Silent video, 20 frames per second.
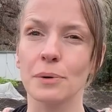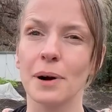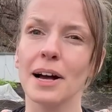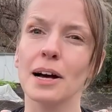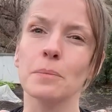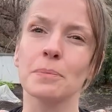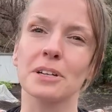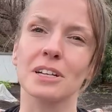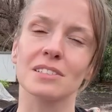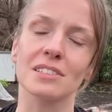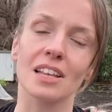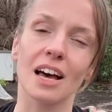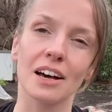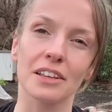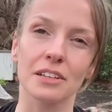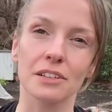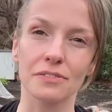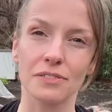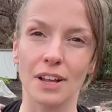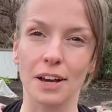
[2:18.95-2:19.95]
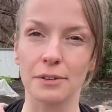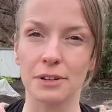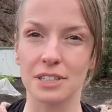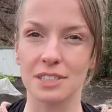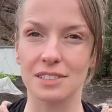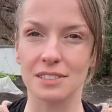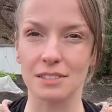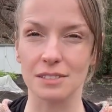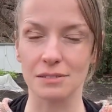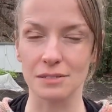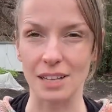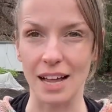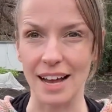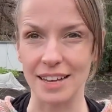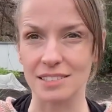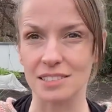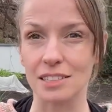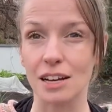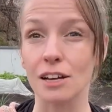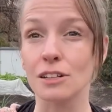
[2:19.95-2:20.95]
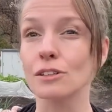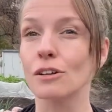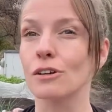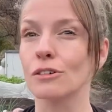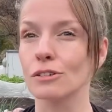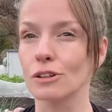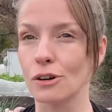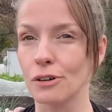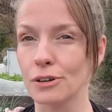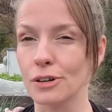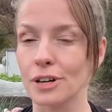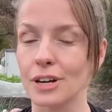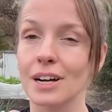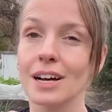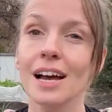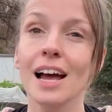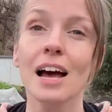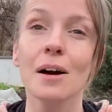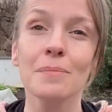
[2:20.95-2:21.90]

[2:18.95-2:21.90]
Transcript: while because the other flowers last a lot longer.